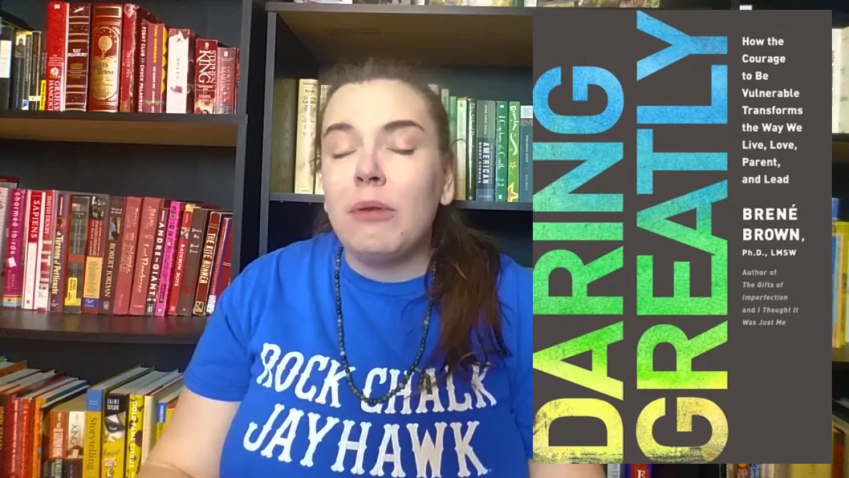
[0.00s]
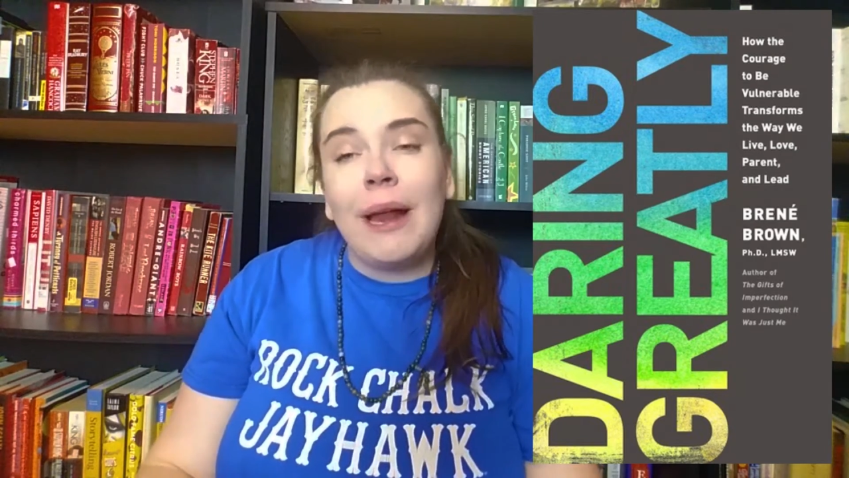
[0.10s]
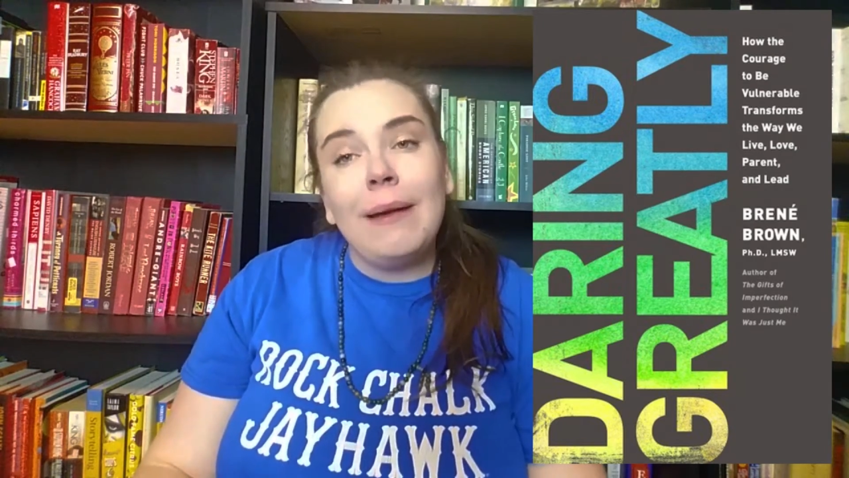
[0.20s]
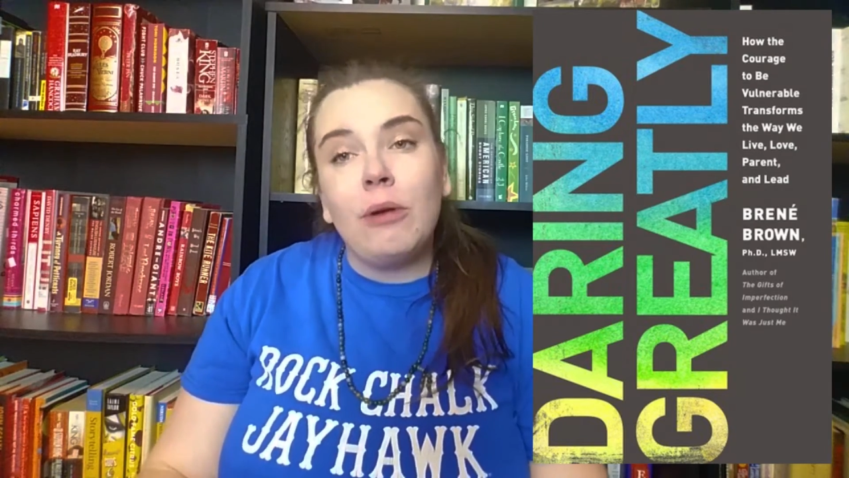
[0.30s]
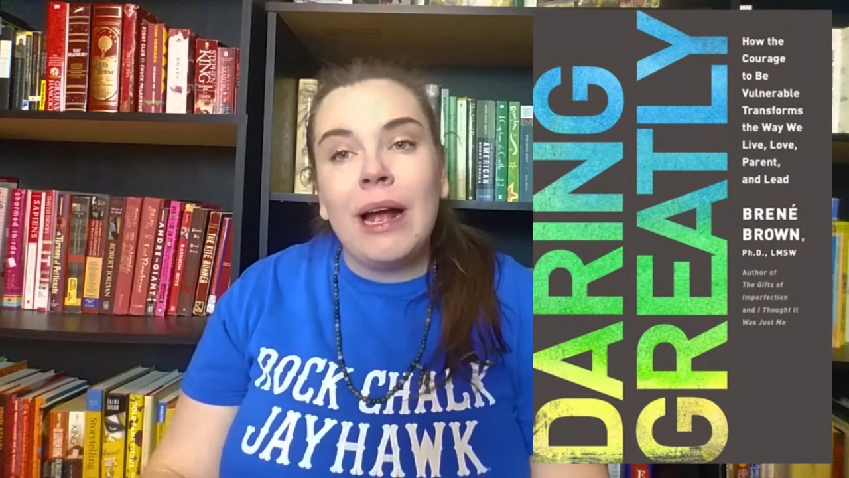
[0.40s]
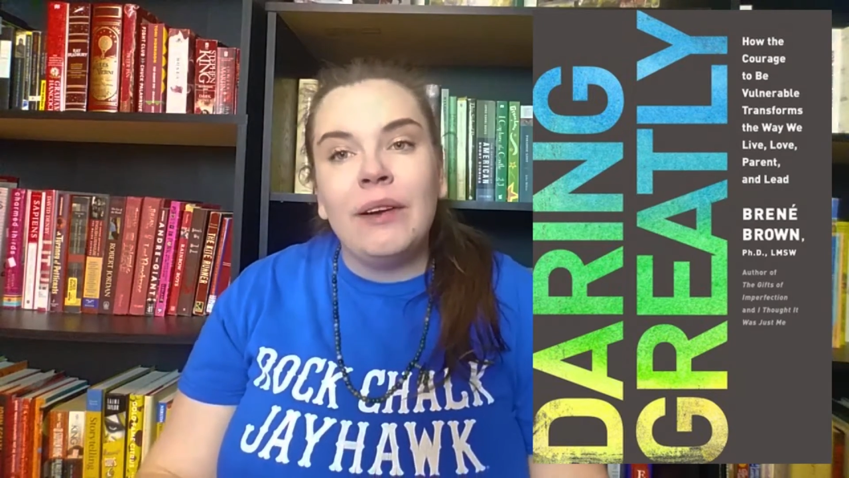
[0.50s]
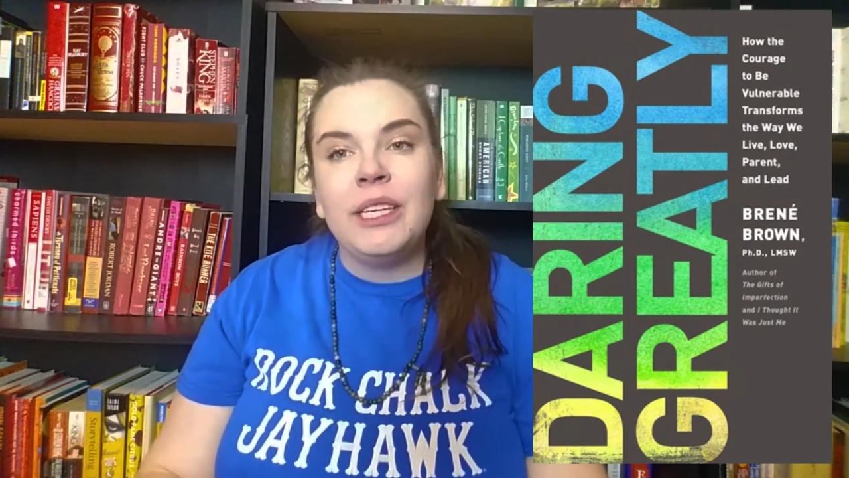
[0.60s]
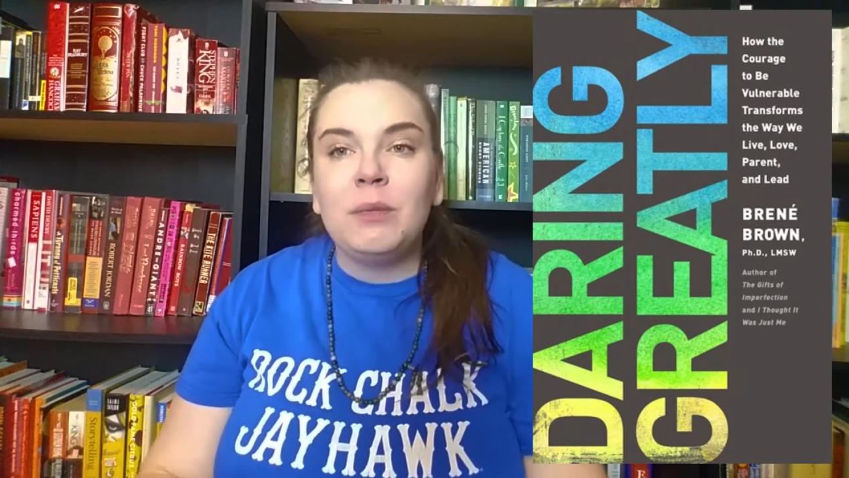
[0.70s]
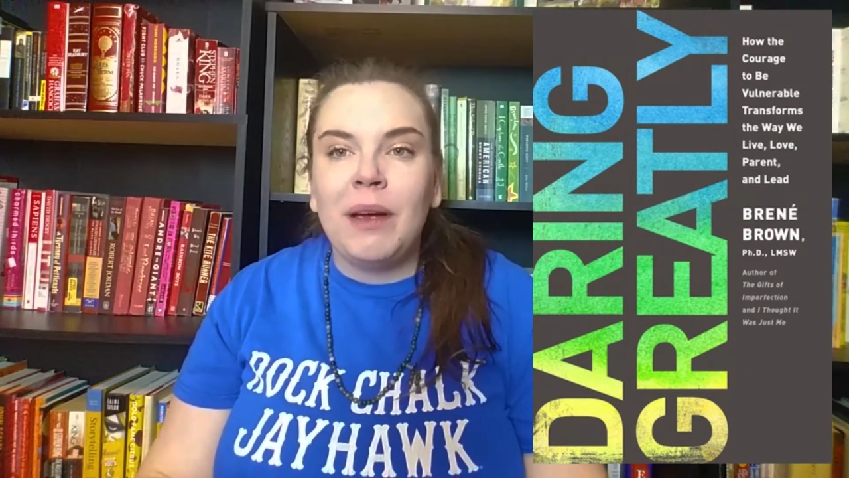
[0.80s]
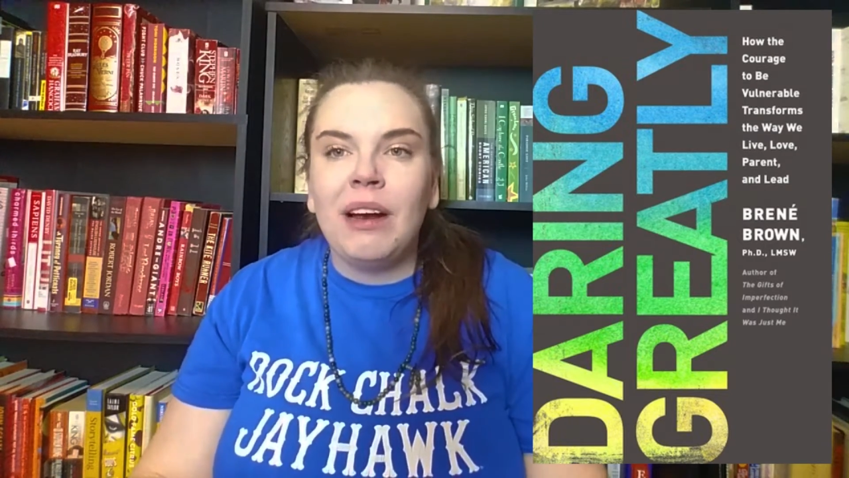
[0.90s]
Brene Brown
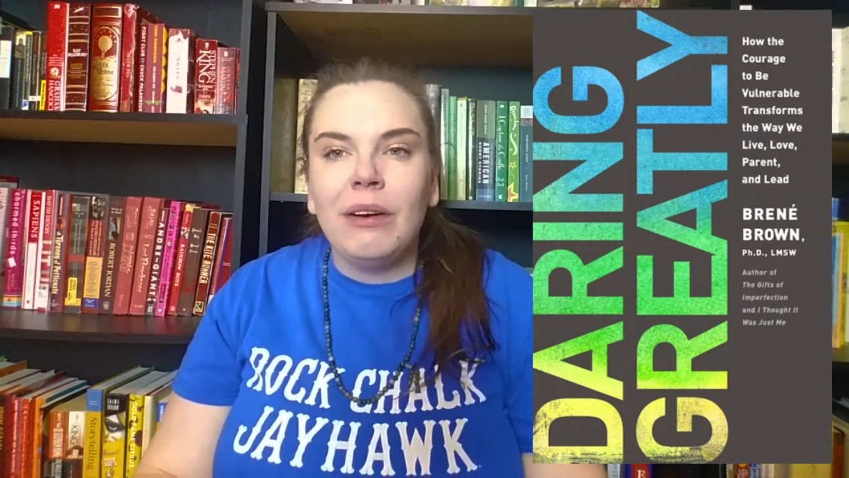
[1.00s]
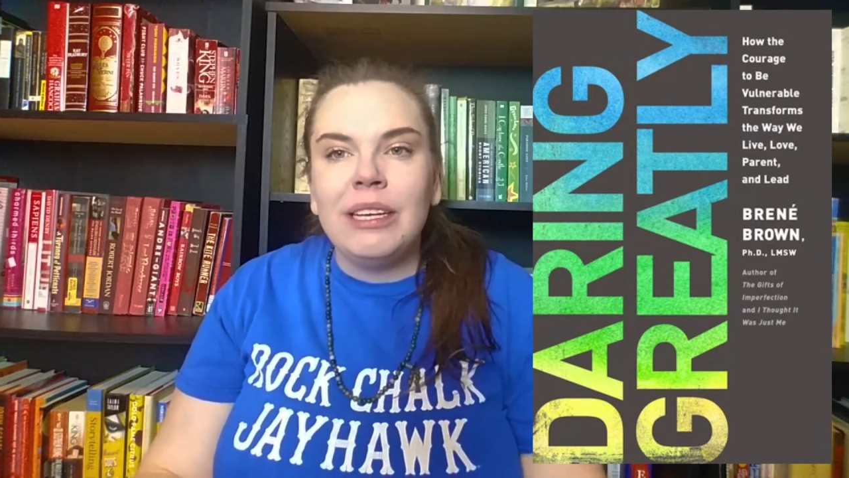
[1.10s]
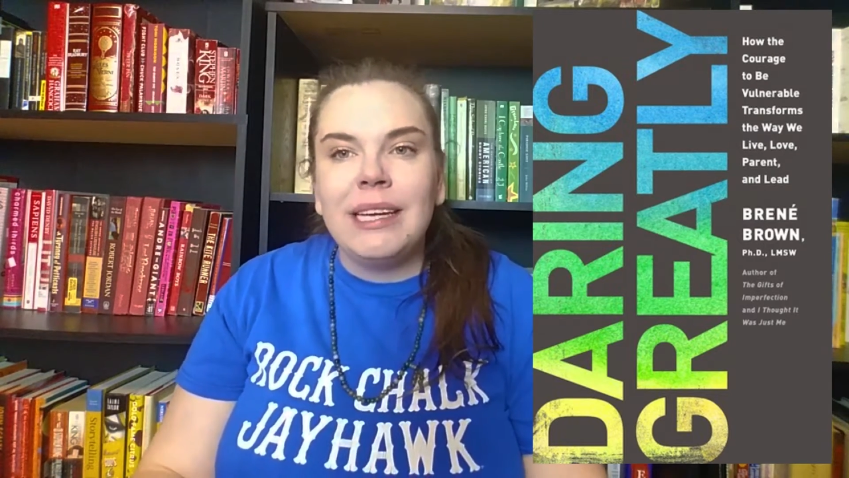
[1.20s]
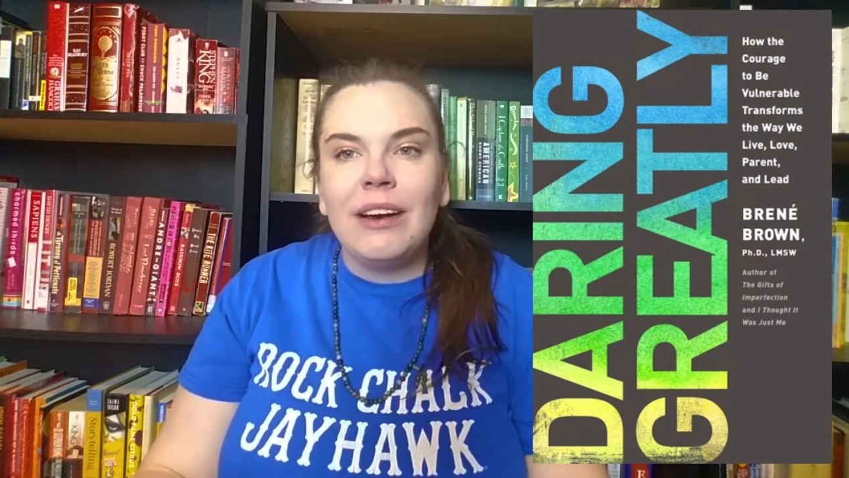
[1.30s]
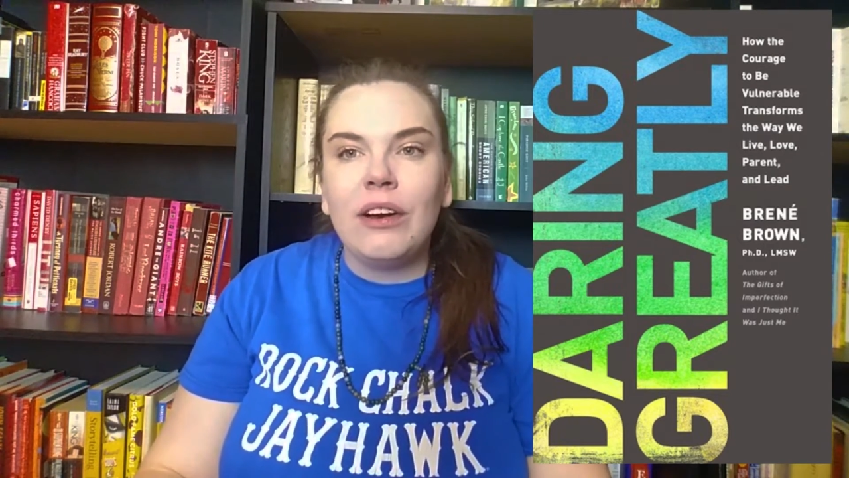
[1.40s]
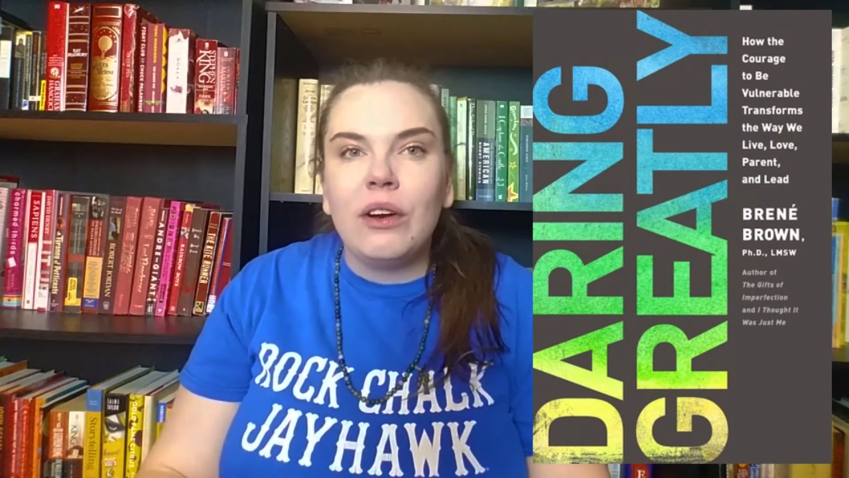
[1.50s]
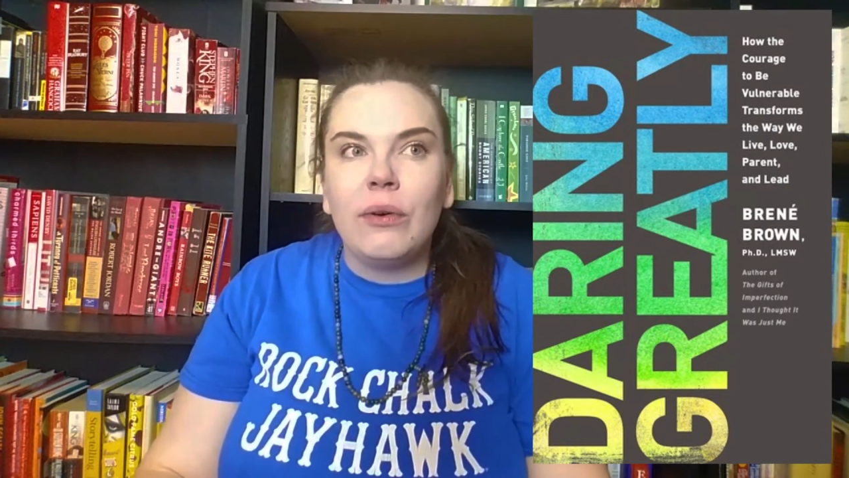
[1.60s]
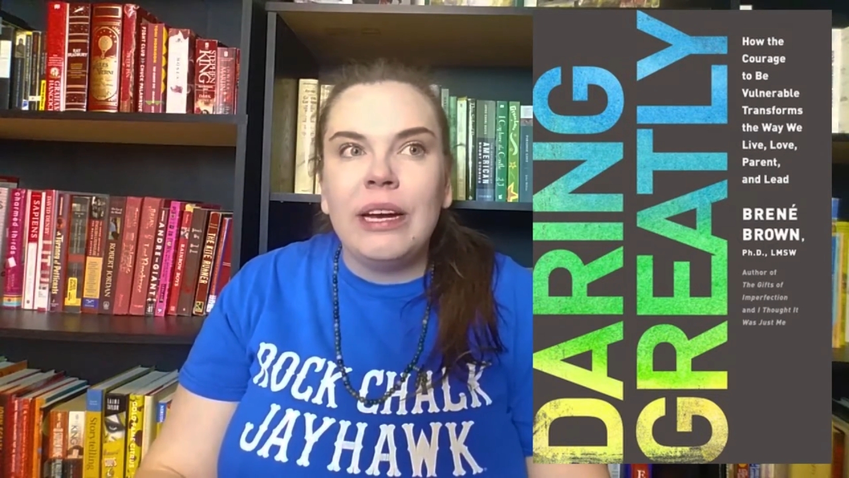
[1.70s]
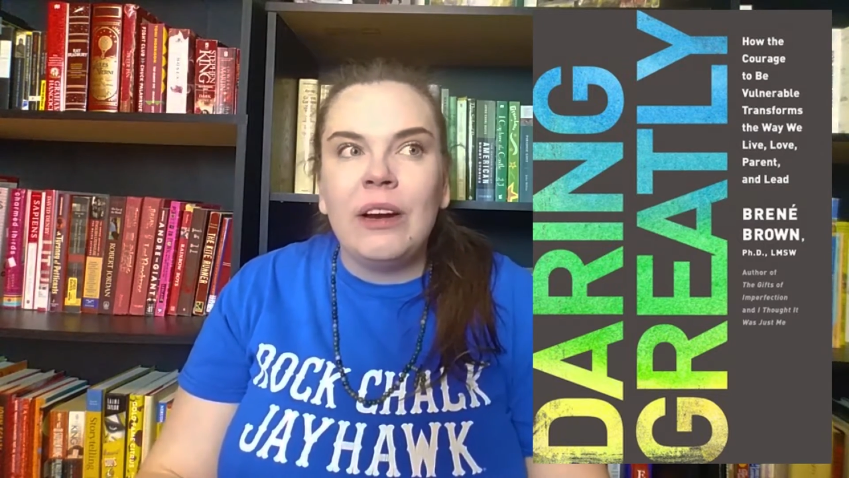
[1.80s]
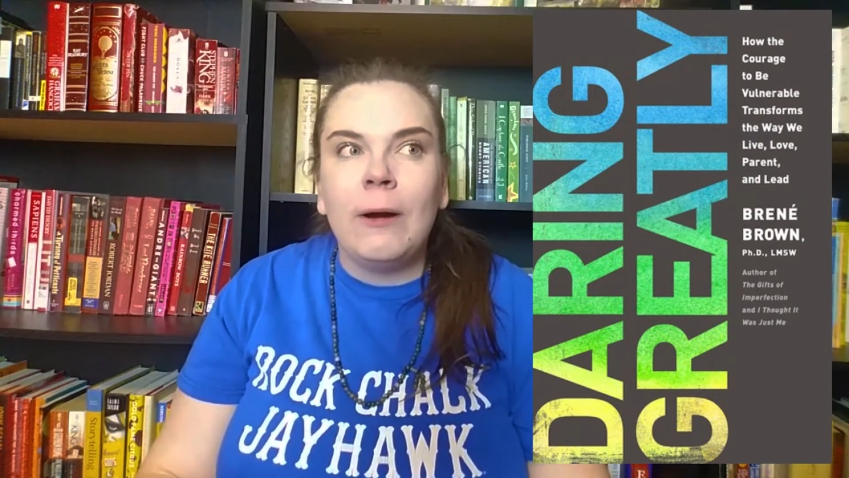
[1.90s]
has spent her entire
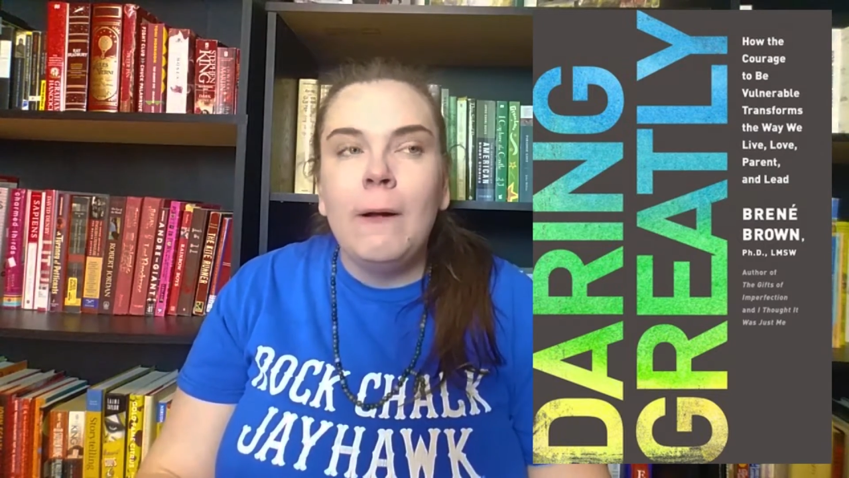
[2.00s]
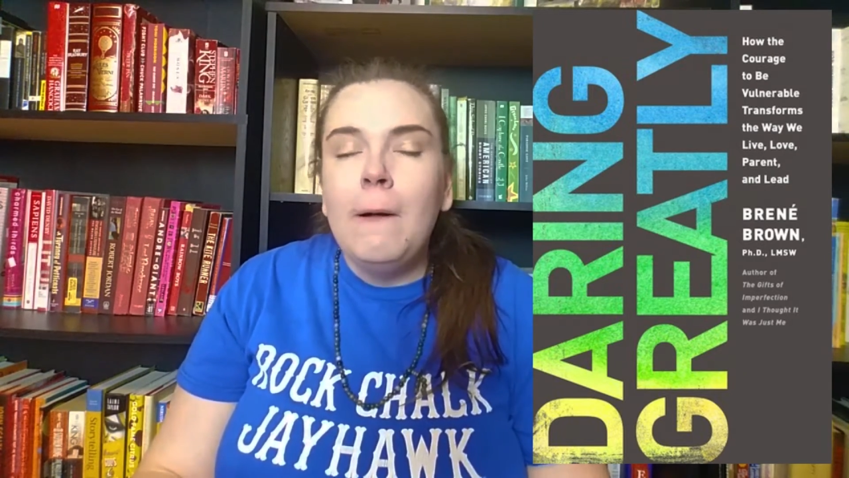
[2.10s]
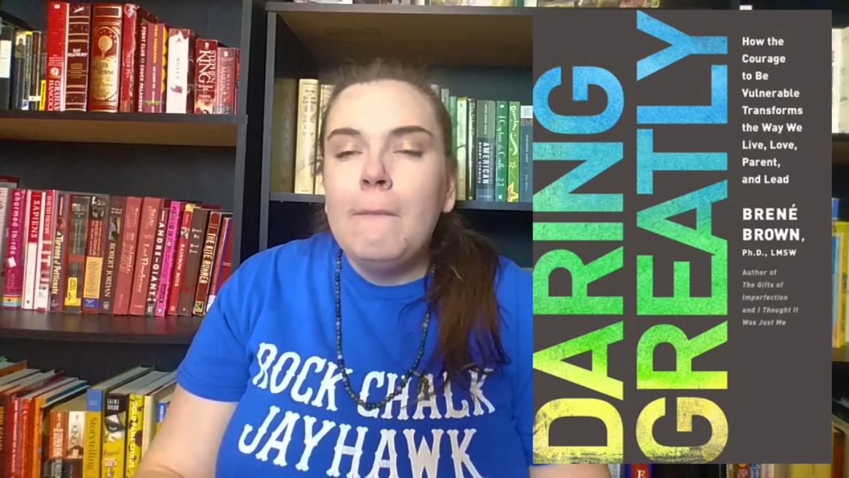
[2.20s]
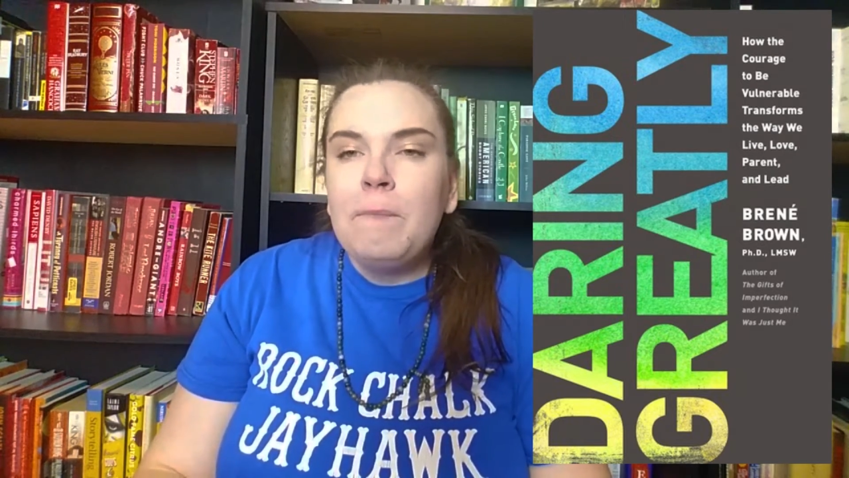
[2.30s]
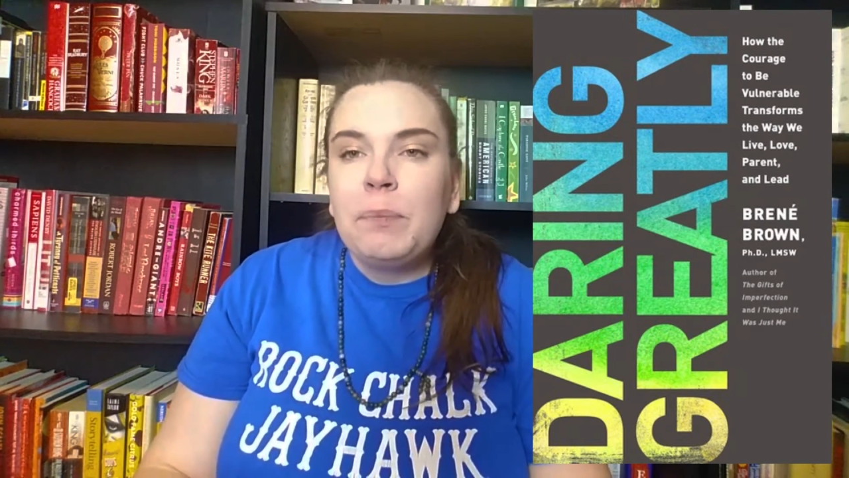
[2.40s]
career